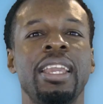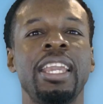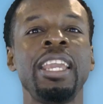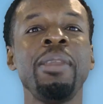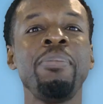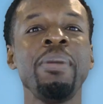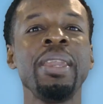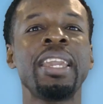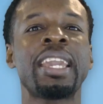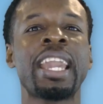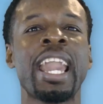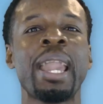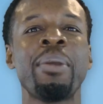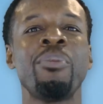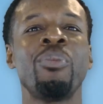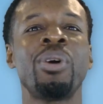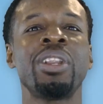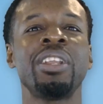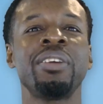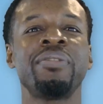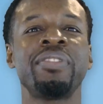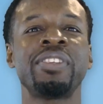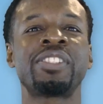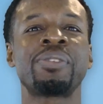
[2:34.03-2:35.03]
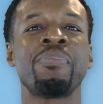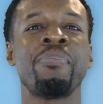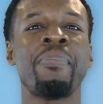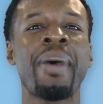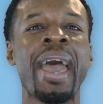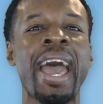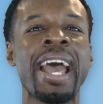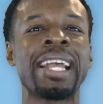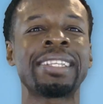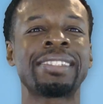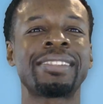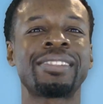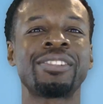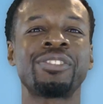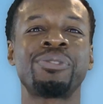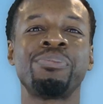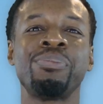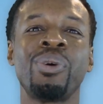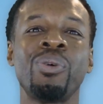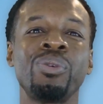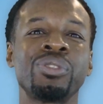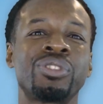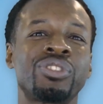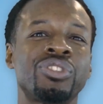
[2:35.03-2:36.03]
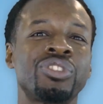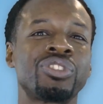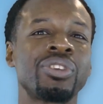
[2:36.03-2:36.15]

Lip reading: He became one of his master's most